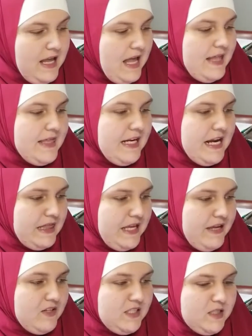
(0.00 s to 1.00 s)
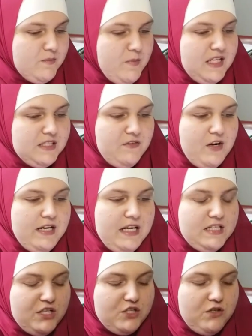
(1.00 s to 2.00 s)
And then I leave a space for any
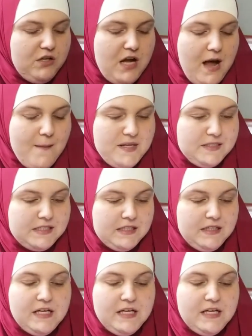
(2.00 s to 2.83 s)
additional comments.